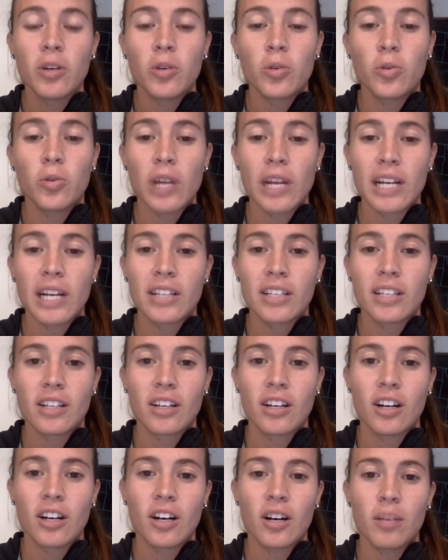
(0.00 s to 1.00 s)
rec to
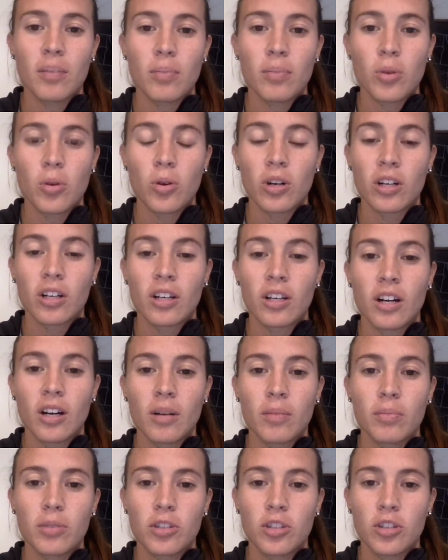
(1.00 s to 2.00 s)
comp or
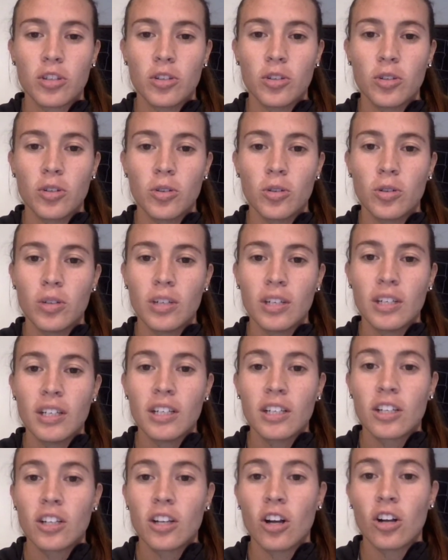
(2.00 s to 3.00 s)
comp to
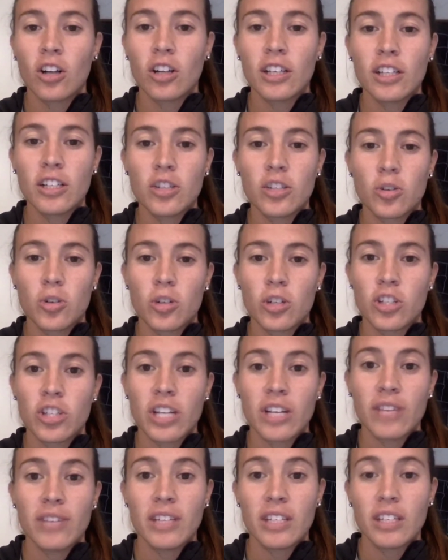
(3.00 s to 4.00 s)
college or
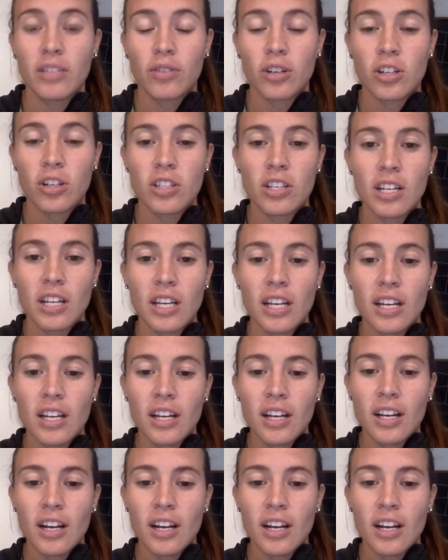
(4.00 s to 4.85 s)
JV to varsity,